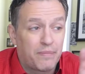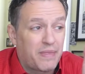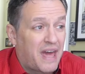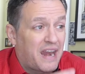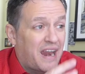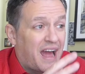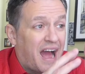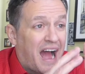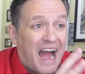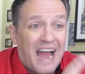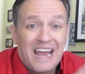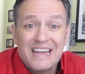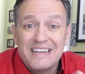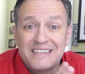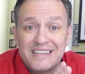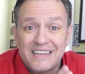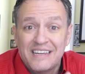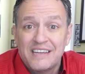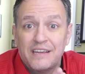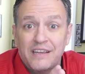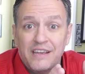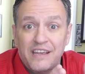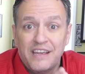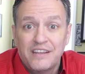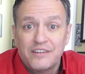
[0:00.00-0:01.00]
that
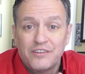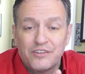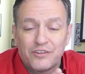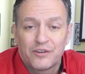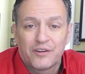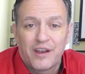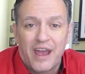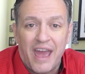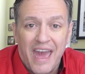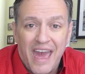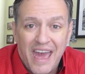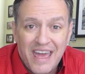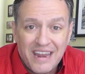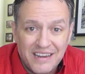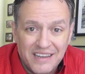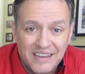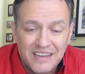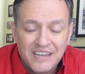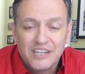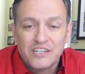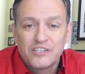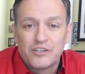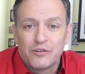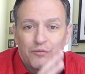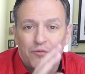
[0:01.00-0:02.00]
idea in your head
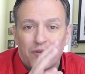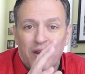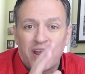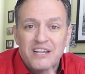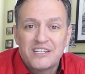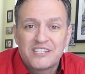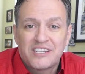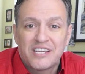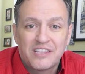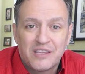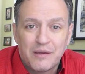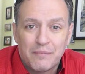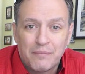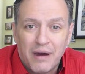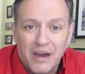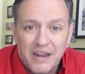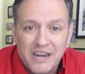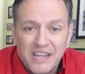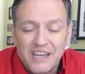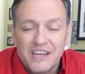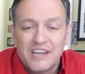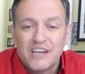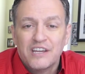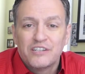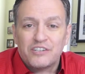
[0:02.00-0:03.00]
to raising the
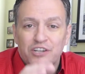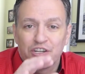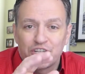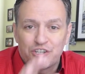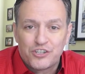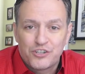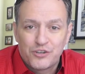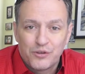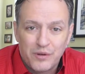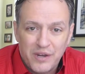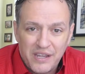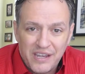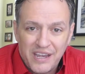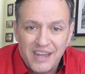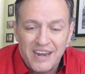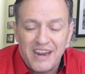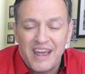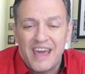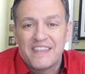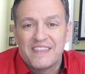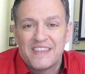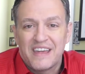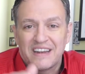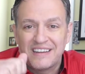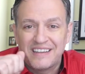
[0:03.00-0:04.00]
money to shooting it
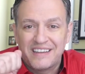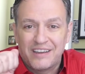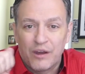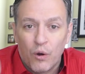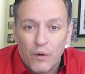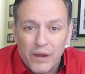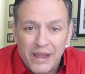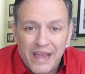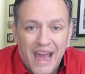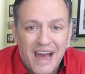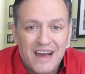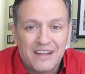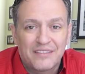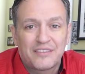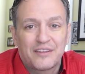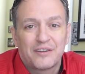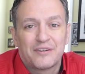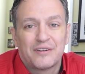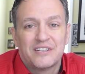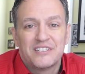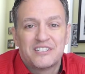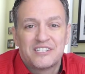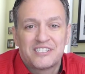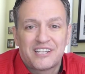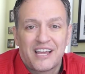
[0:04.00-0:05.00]
and then going out
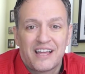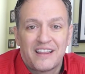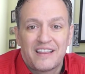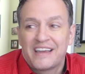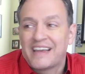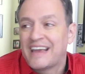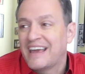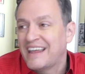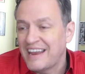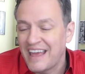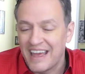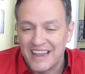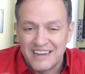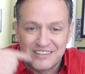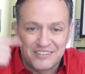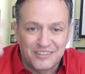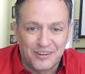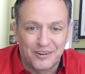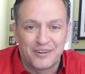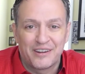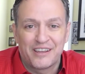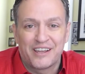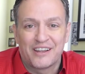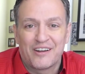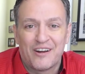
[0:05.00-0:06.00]
there and selling it and
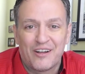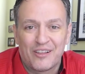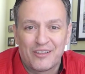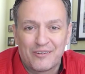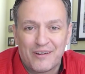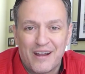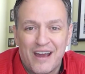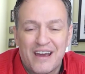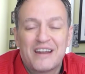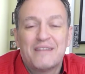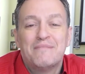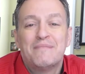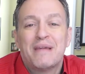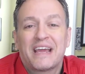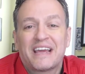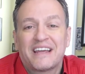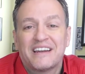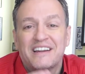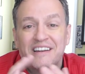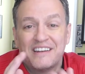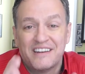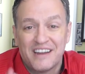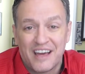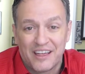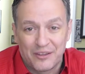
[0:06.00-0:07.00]
turning it all around and
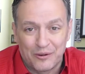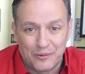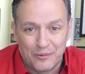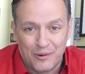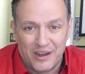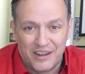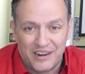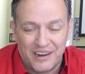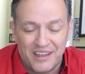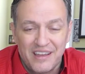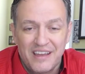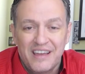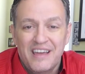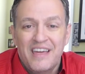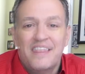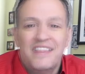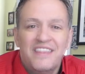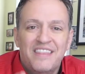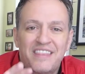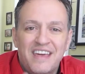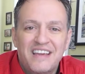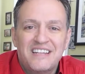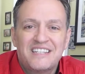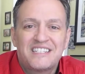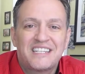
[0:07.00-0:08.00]
making another one.
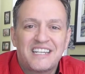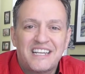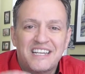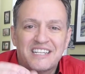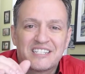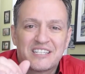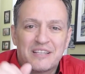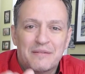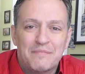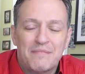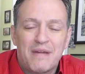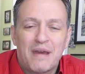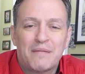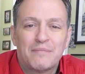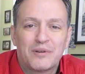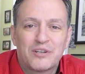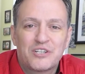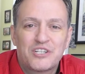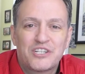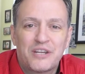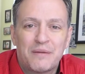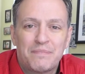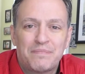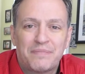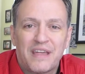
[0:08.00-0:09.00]
This is the
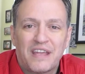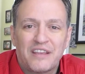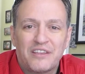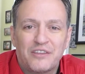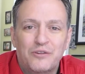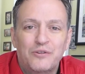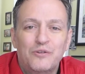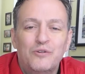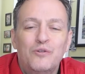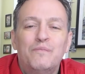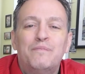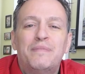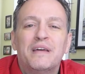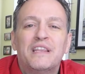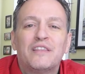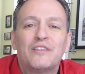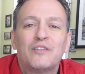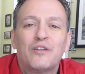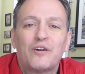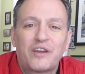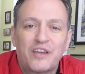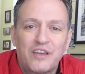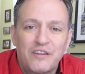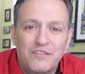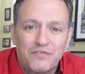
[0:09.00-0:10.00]
membership that you've been
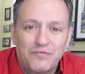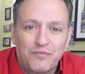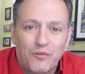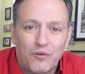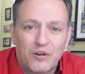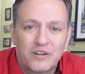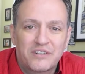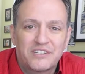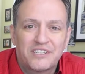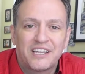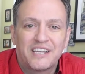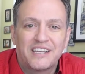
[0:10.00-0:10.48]
looking for to